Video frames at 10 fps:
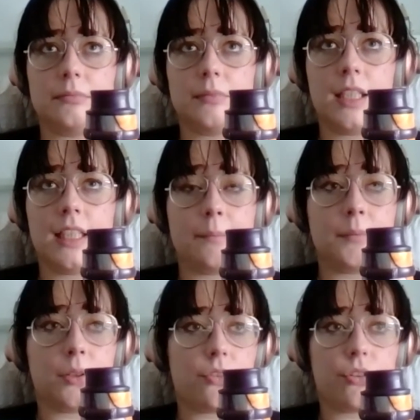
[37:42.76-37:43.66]
And I'm
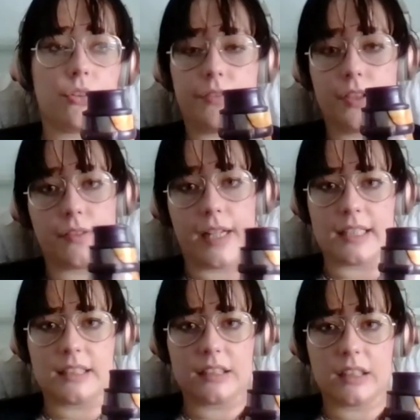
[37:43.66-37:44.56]
not sure if you've
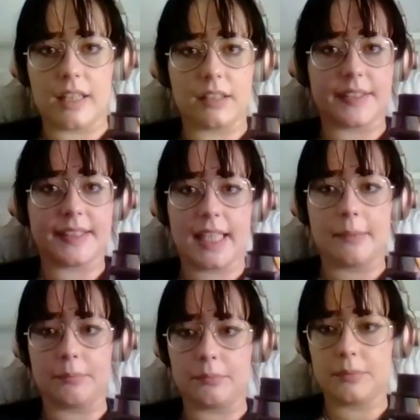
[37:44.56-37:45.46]
had like the
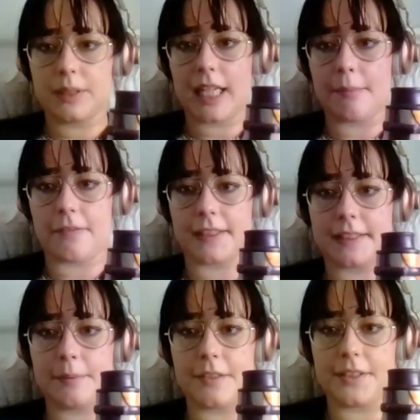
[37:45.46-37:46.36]
same type of
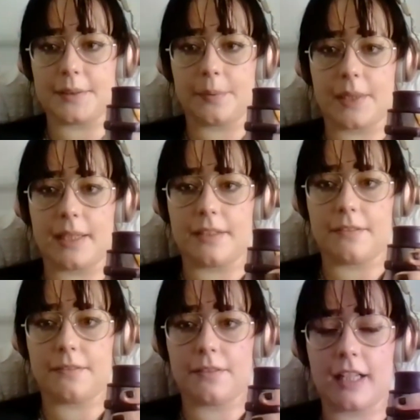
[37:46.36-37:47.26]
experience where
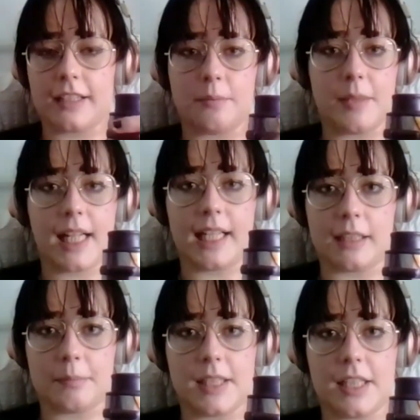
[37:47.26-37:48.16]
you've had to make
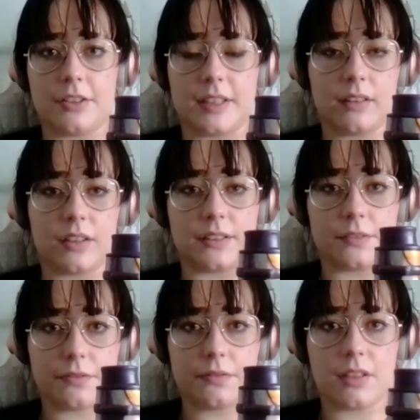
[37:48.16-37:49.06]
adaptations because of
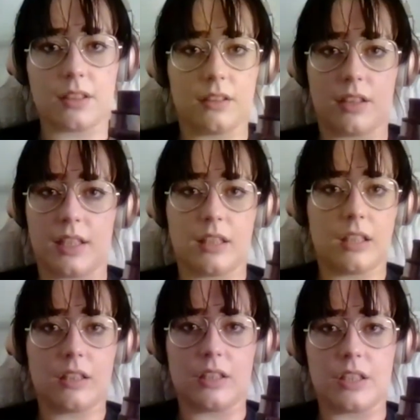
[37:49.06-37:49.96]
like
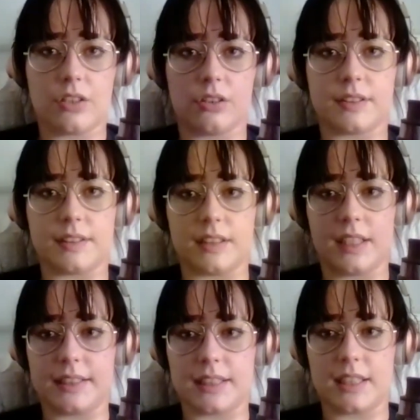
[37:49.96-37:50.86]
conditions and
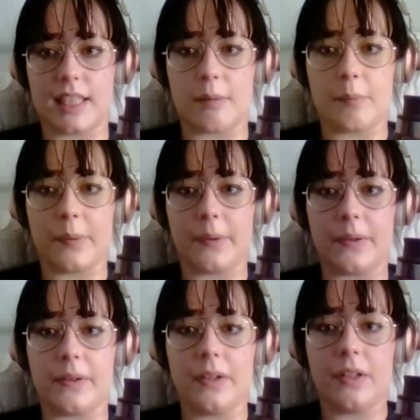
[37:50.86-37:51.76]
things like that, but
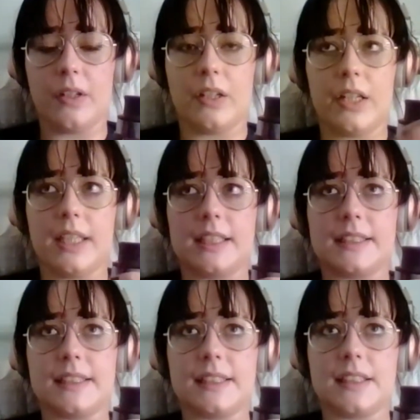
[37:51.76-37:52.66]

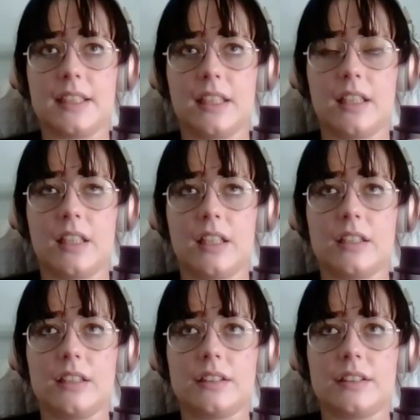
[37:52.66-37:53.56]
it's
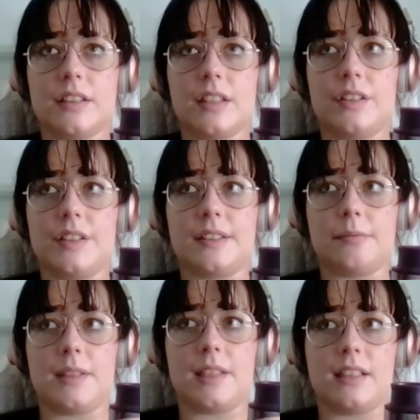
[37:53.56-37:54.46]
certainly
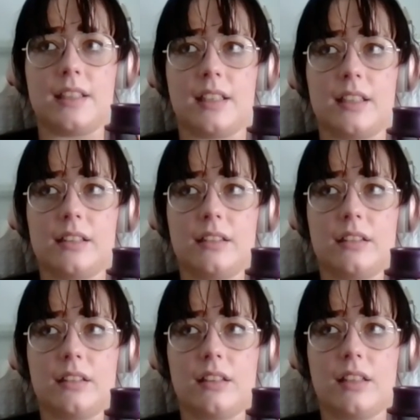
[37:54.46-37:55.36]
something that
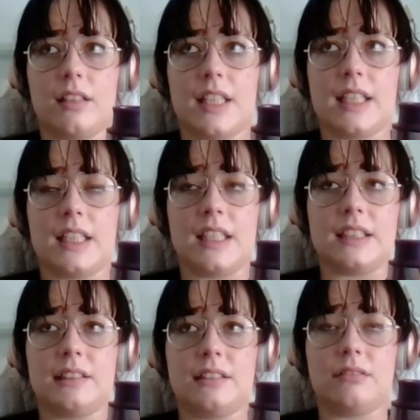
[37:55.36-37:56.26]
I think there needs
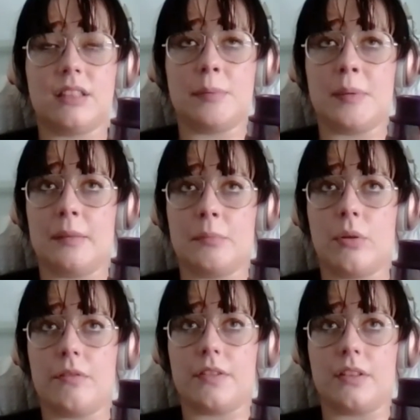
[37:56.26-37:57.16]
to be more